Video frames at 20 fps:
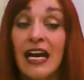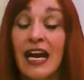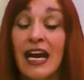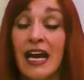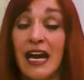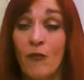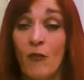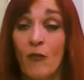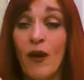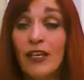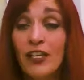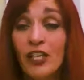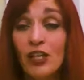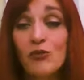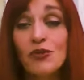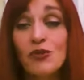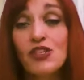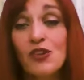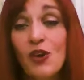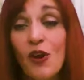when you
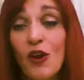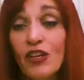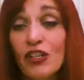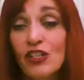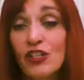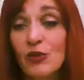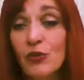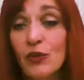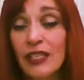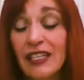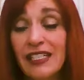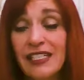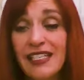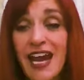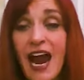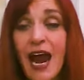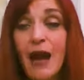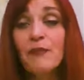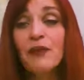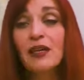start doing the
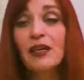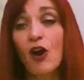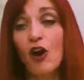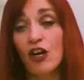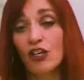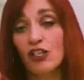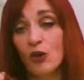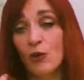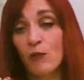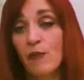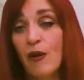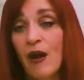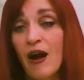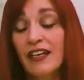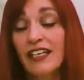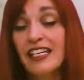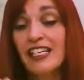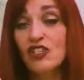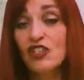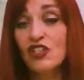tapping on your
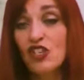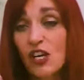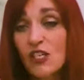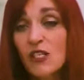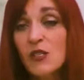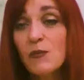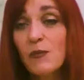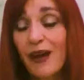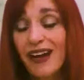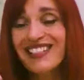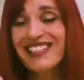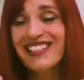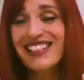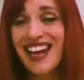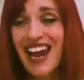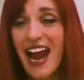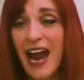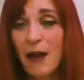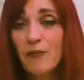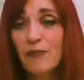body, just by
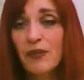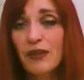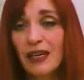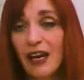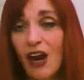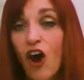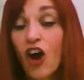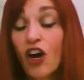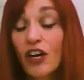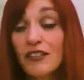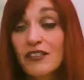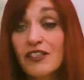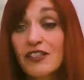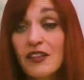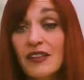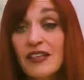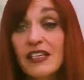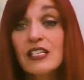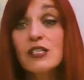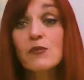tapping onto
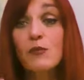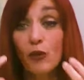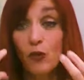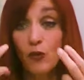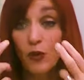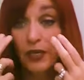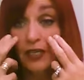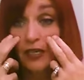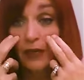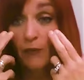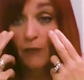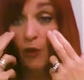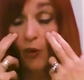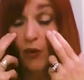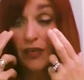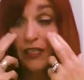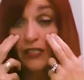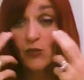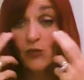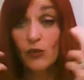these meridian
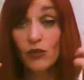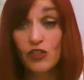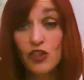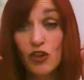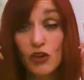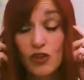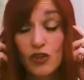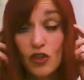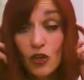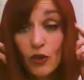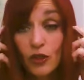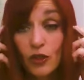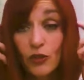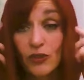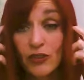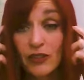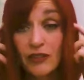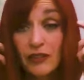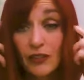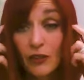points, which I'll show you in
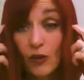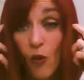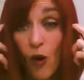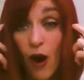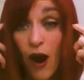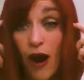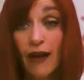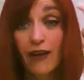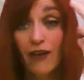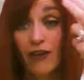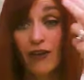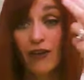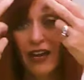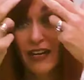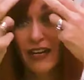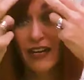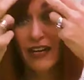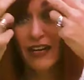a little while, and if you